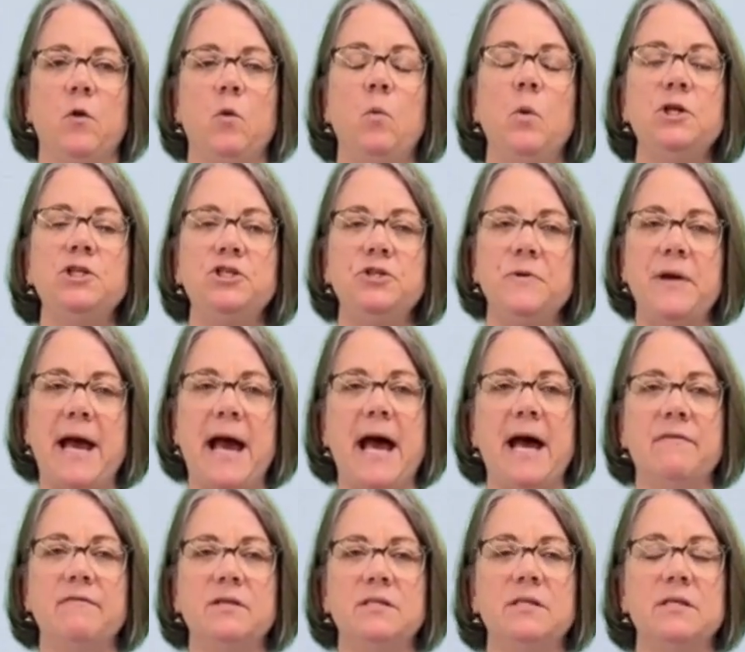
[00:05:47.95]
Once you
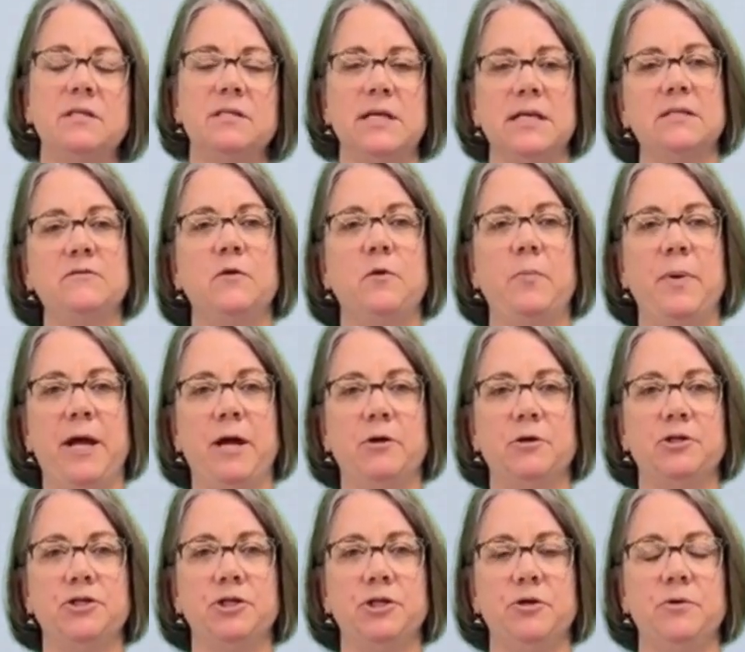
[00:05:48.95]
have a successful
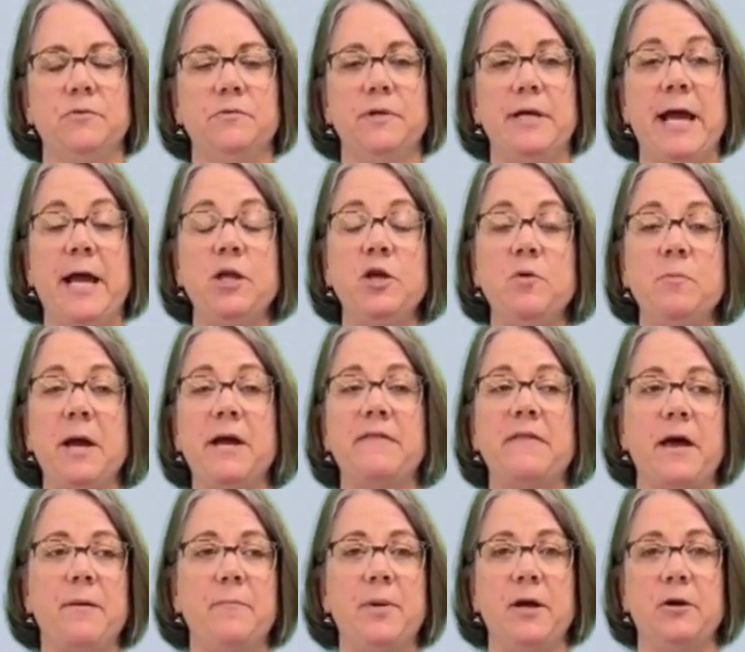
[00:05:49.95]
parachute, can you make
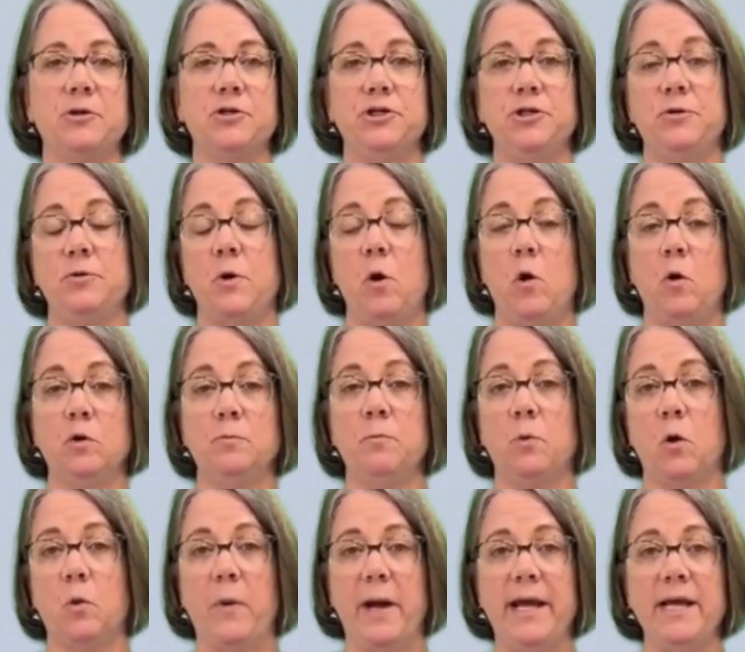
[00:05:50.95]
that parachute hold
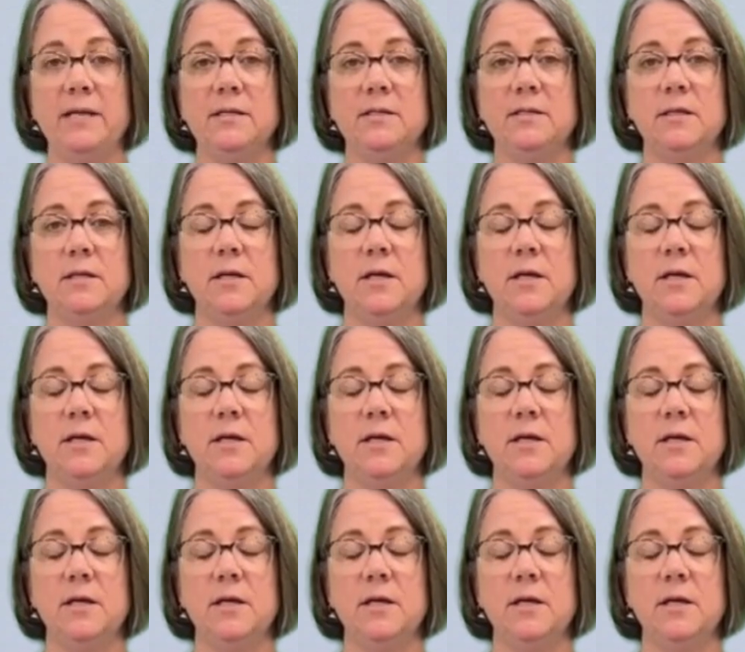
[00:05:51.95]
more weight?